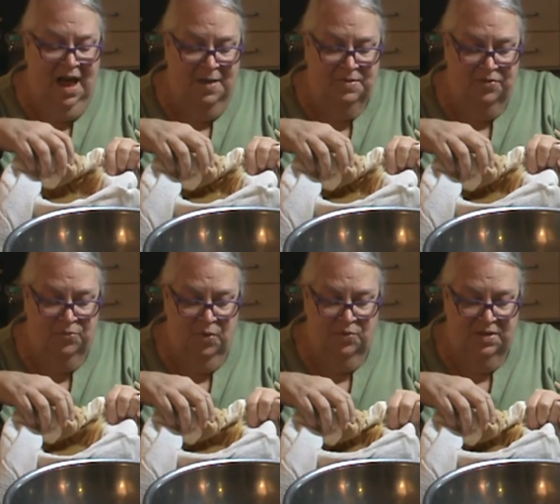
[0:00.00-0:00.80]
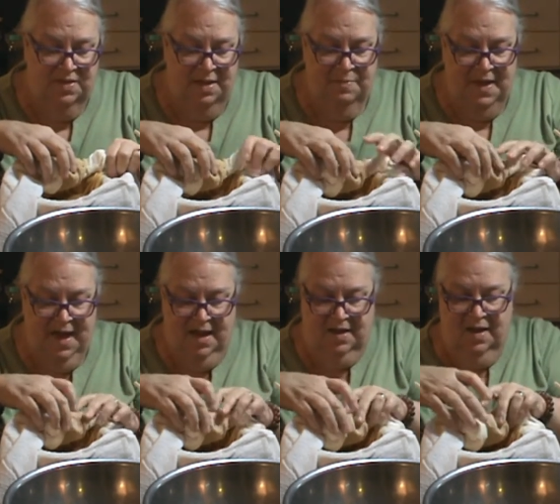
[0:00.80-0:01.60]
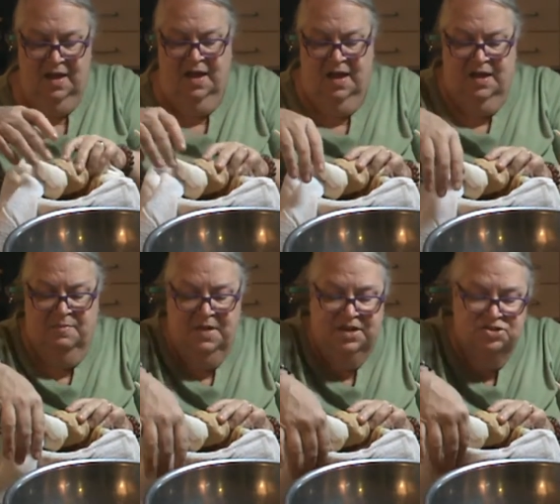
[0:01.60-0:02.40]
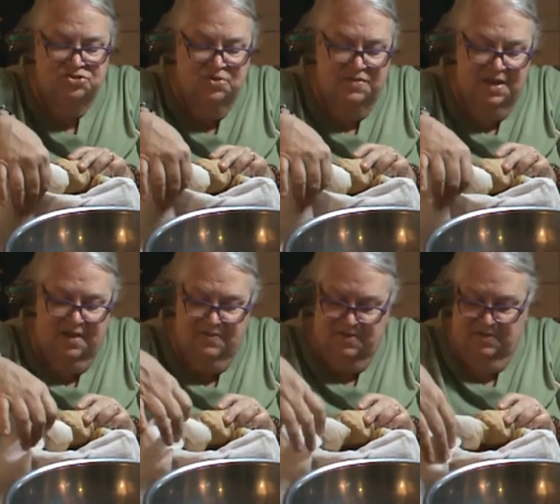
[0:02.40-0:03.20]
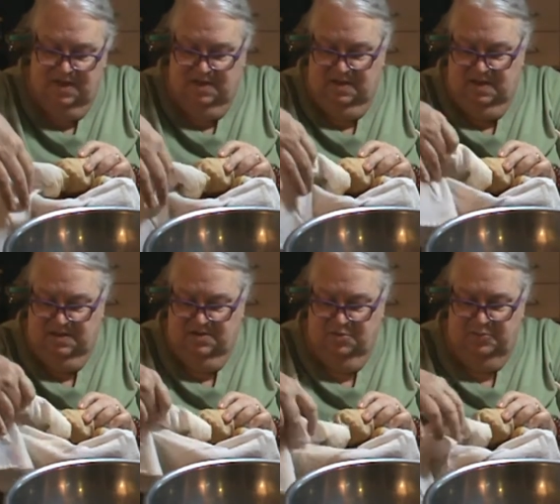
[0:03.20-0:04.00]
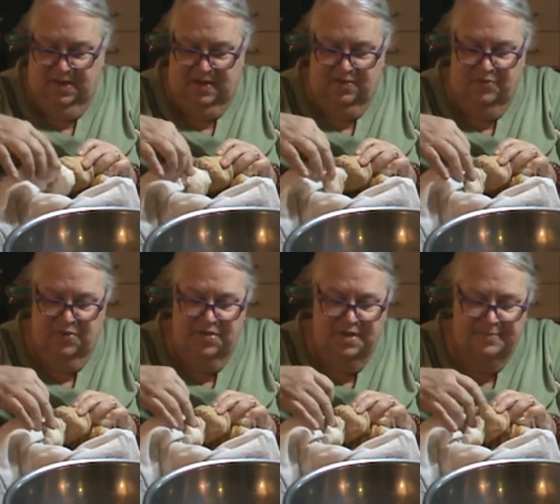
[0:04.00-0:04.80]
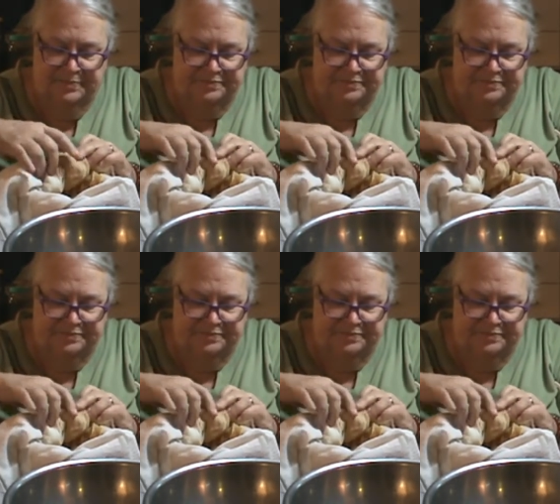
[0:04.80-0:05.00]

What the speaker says: I'm just rolling that back, making sure that I have a new place for the